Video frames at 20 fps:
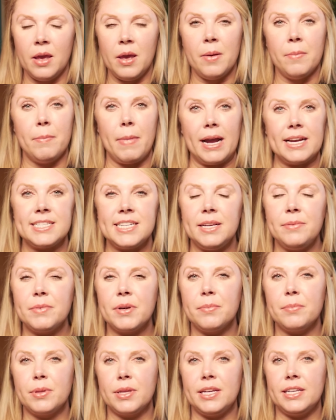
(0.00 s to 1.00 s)
My team
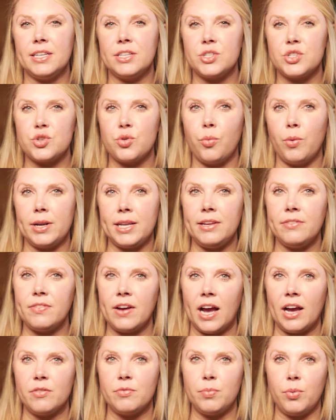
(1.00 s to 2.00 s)
completed
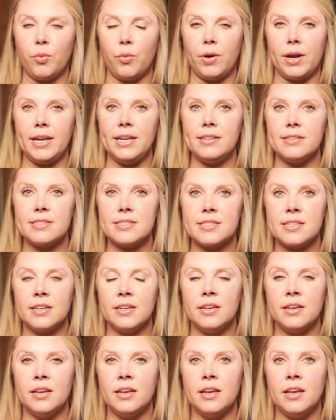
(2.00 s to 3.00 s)
25 points
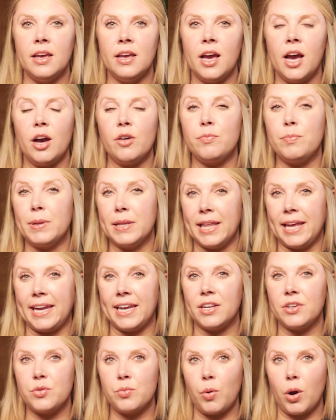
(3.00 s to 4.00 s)
of
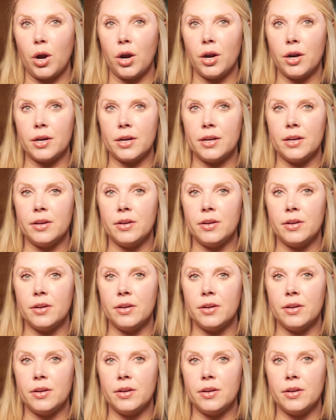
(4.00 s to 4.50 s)
planned work,